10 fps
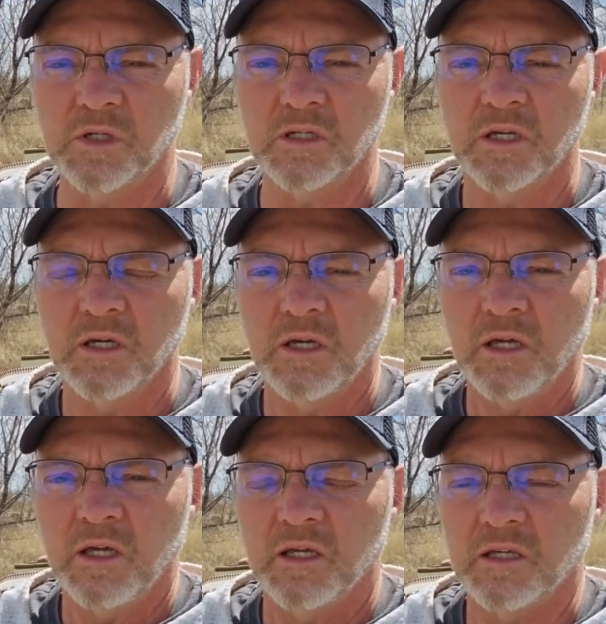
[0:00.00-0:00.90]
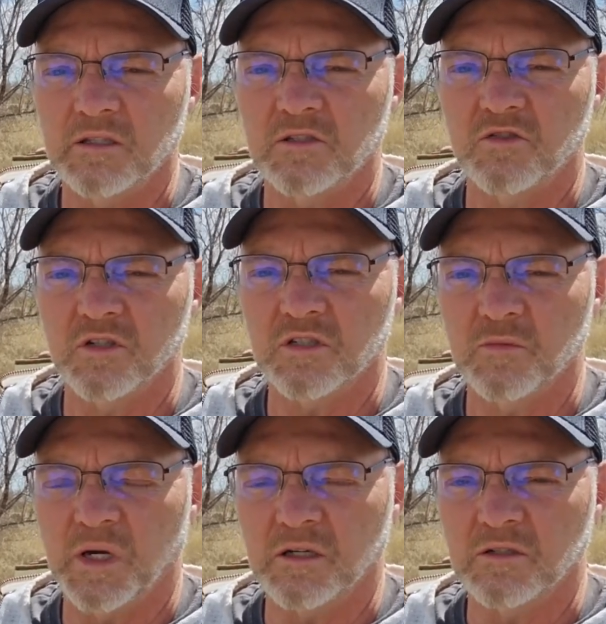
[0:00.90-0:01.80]
but it's just
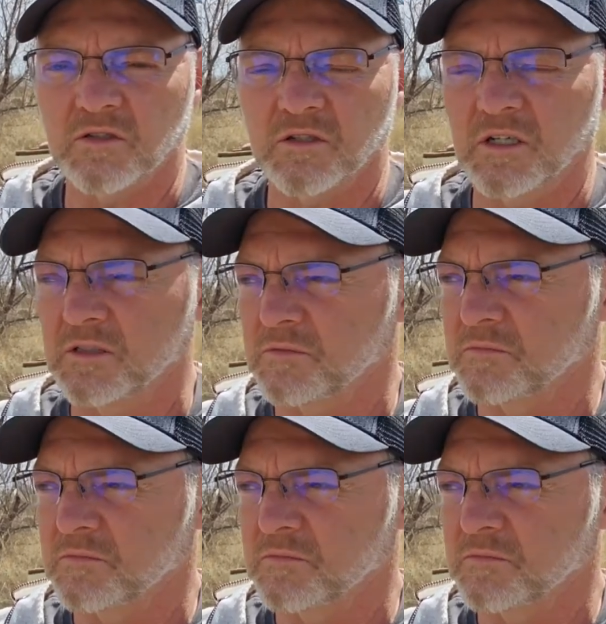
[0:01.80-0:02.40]
about to start.